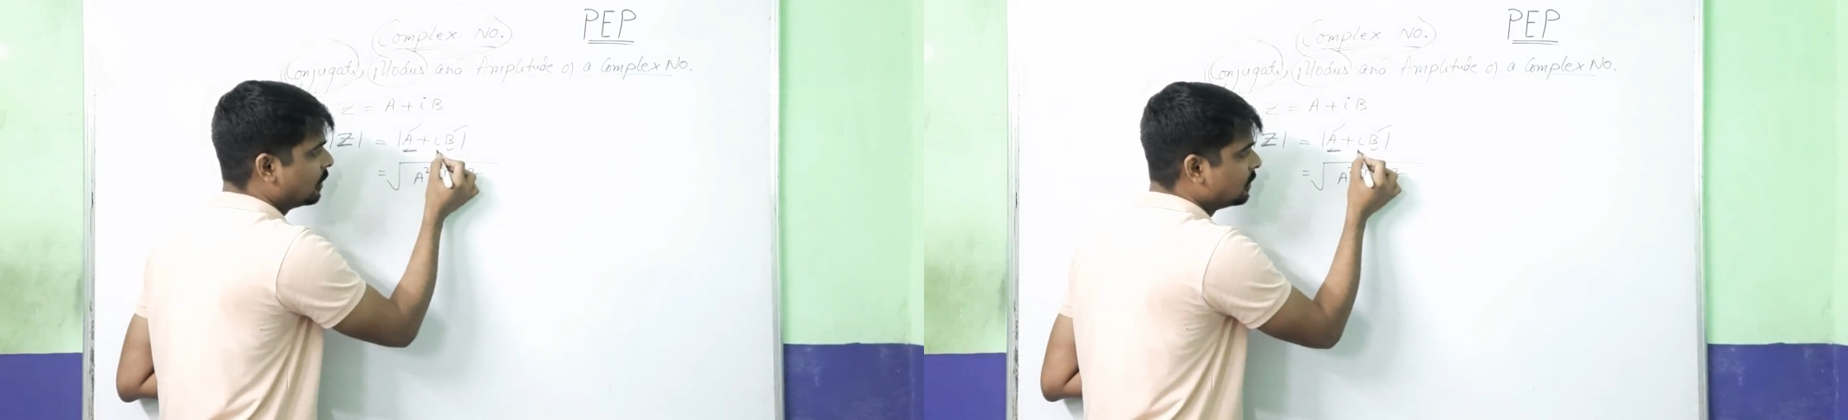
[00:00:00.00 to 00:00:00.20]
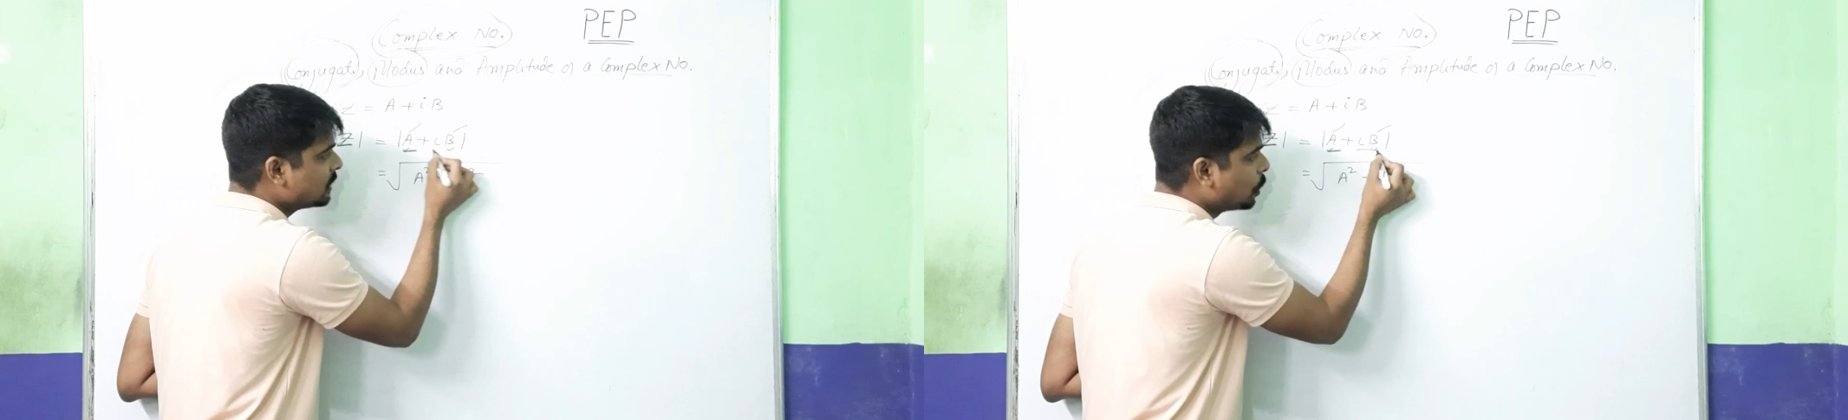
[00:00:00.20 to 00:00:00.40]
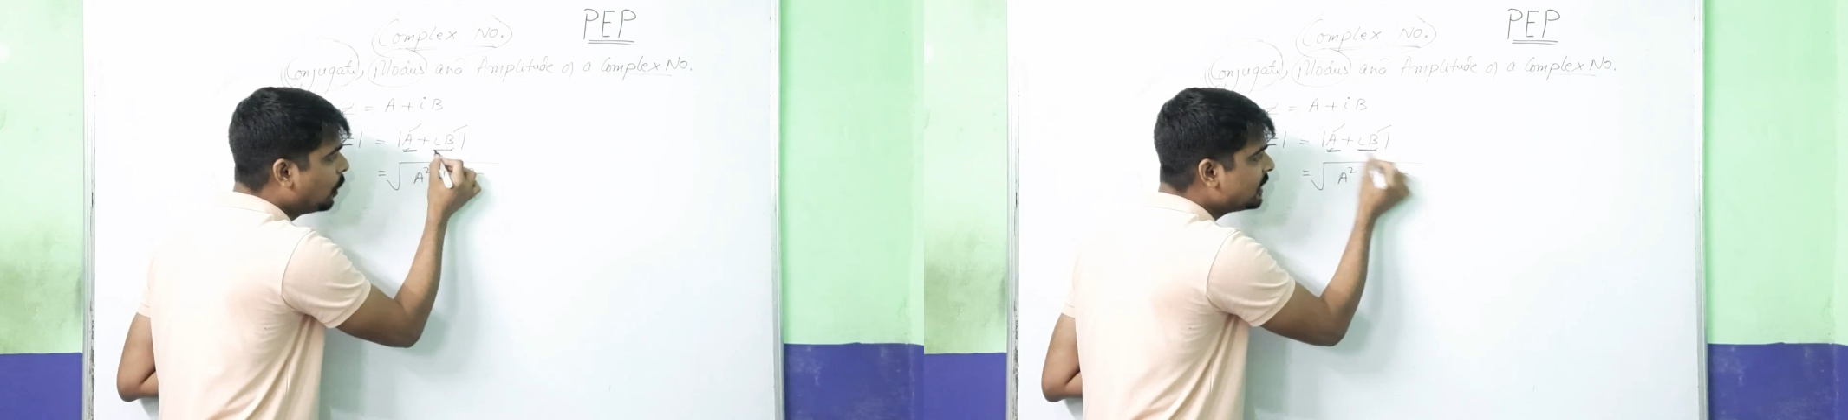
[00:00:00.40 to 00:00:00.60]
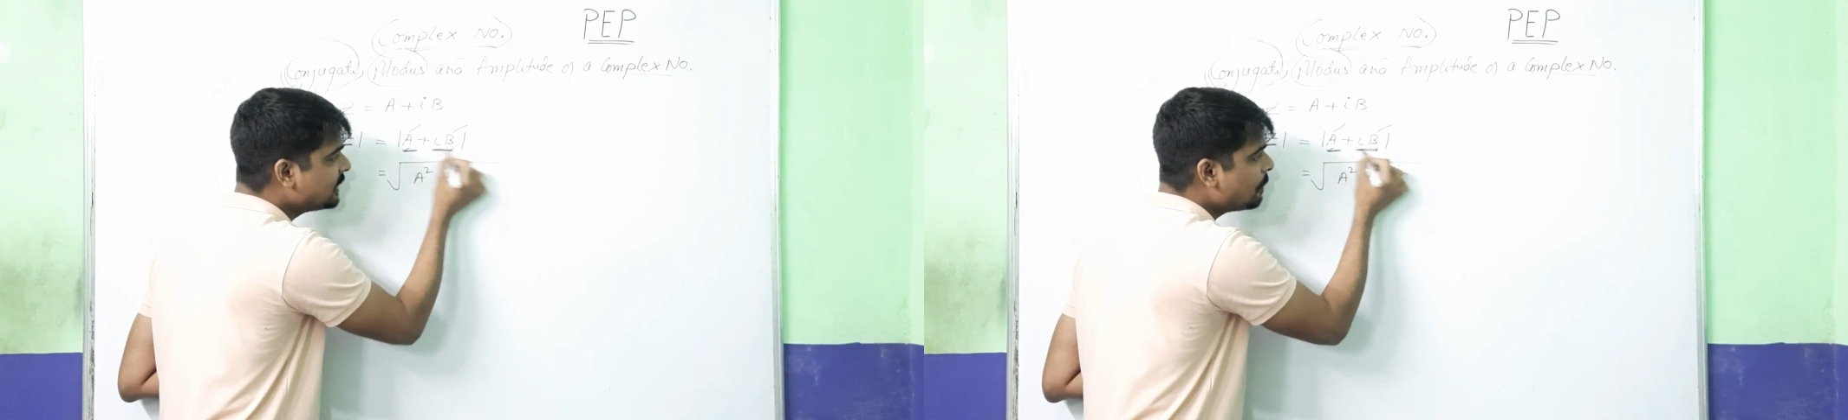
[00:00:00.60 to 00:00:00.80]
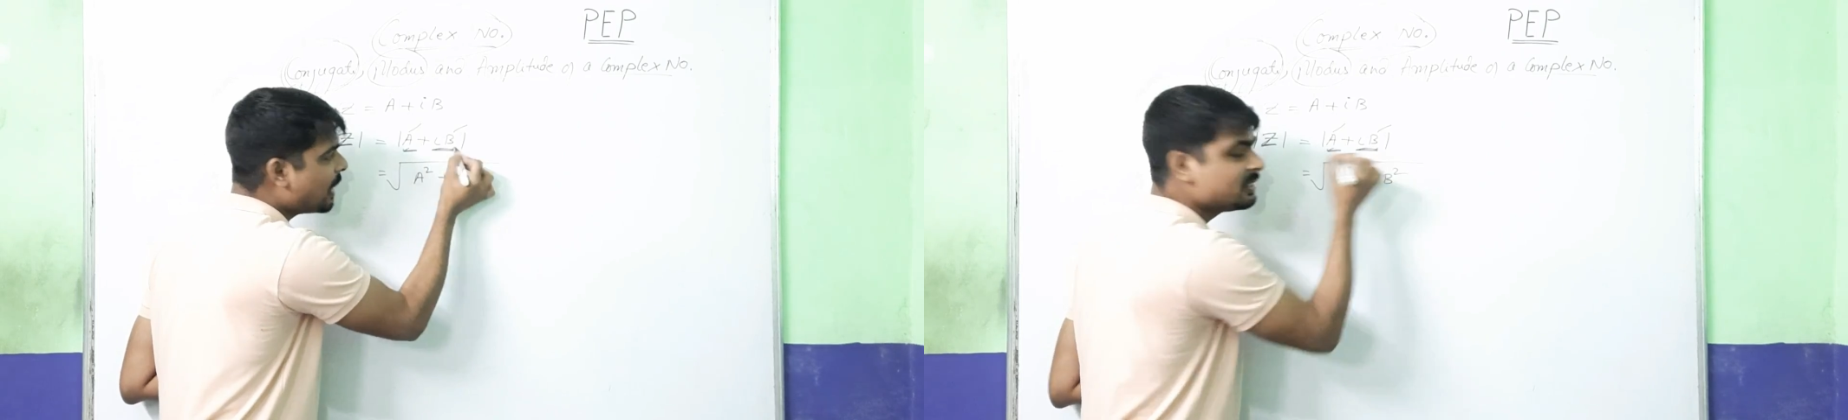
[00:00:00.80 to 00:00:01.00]
This whole is
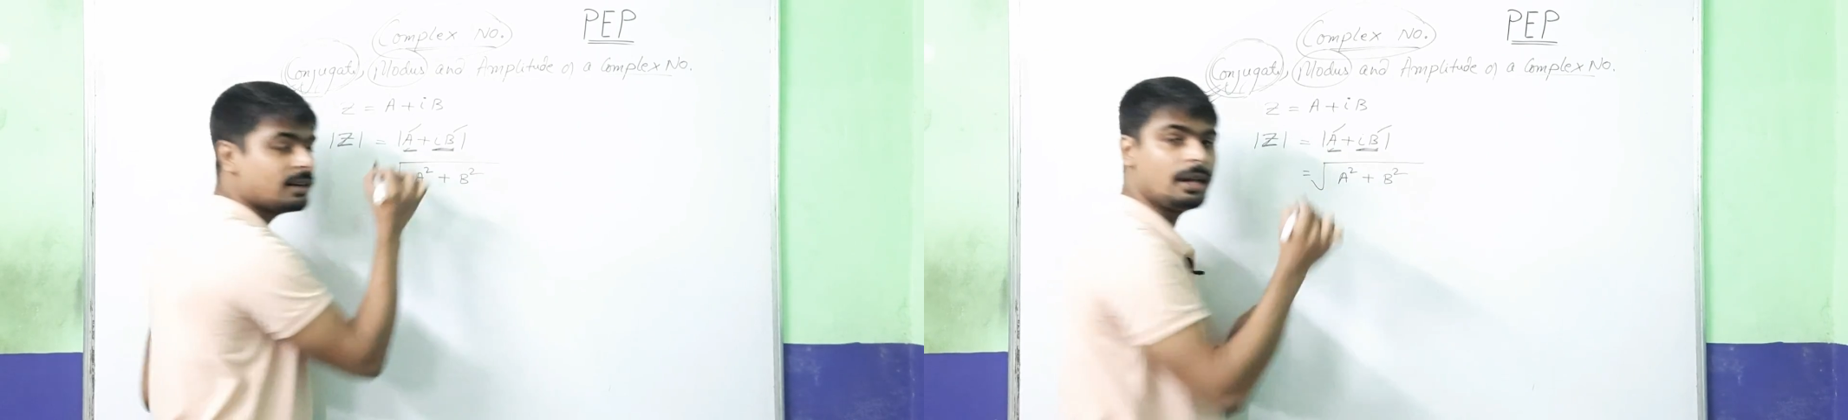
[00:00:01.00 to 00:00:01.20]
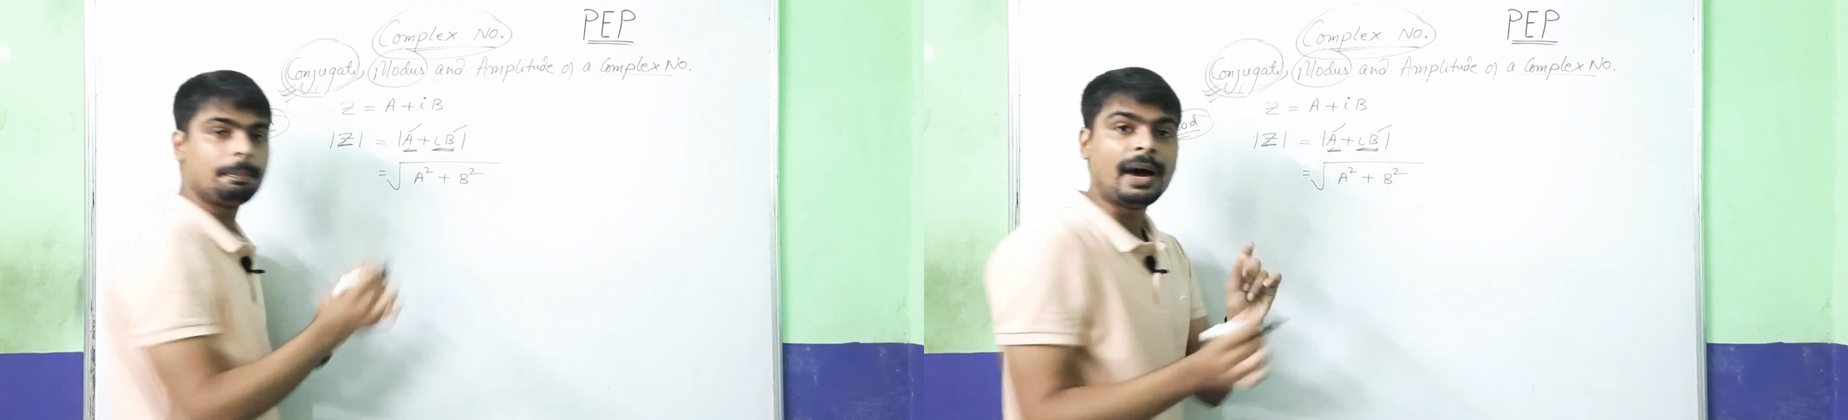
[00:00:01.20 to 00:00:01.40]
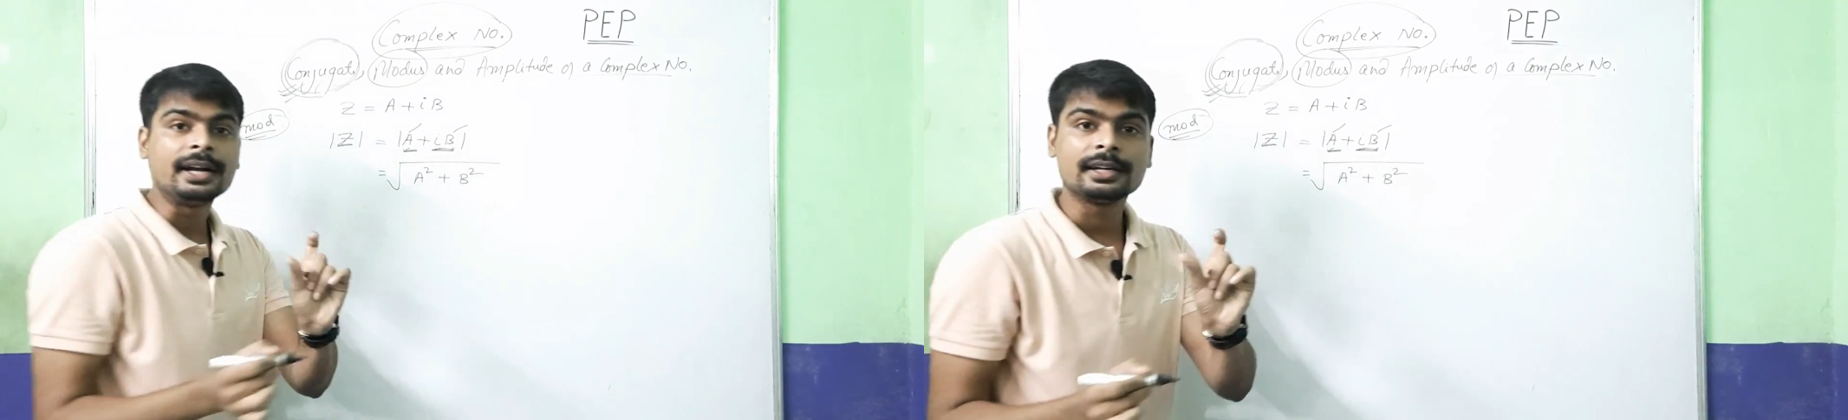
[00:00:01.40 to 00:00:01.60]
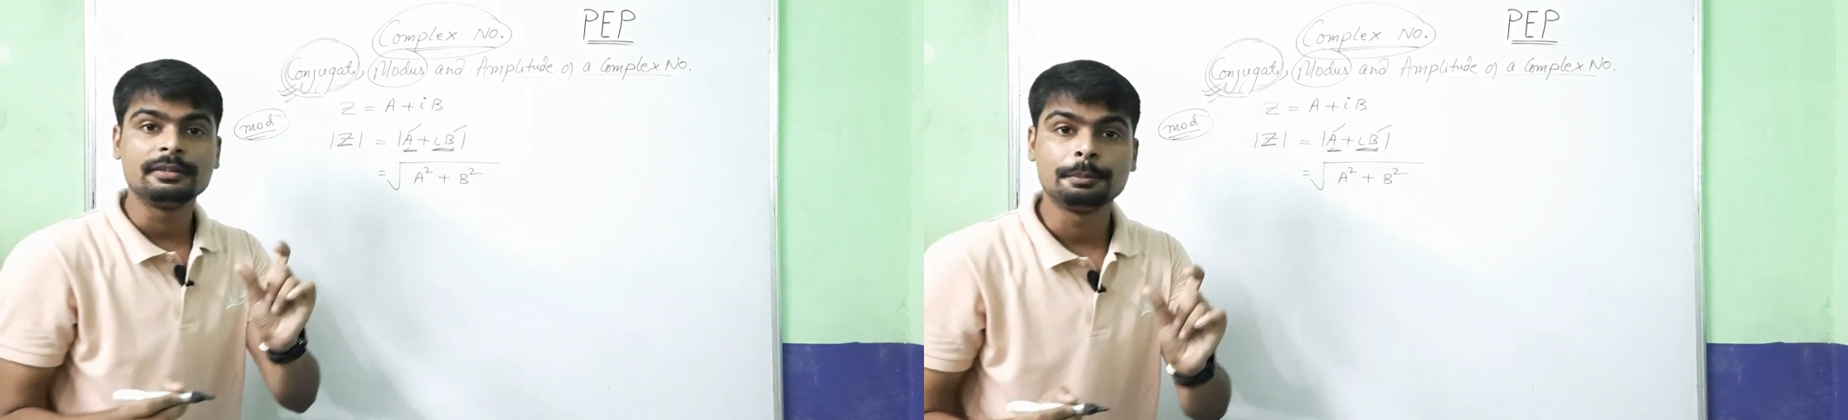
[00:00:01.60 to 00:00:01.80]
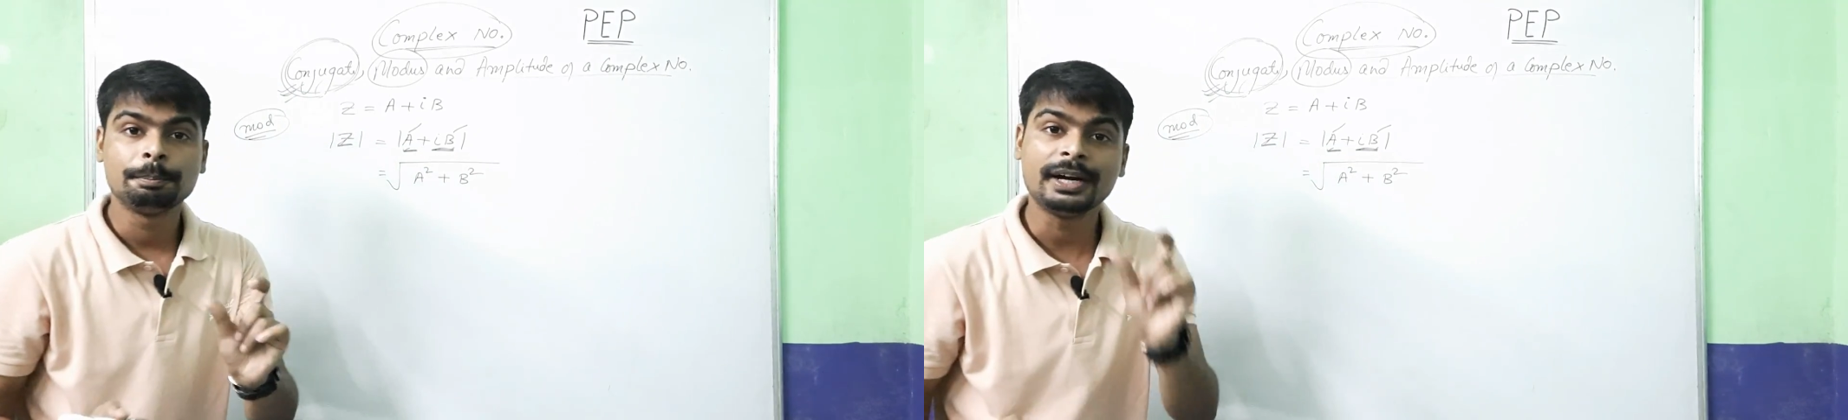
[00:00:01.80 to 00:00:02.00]
the imaginary part.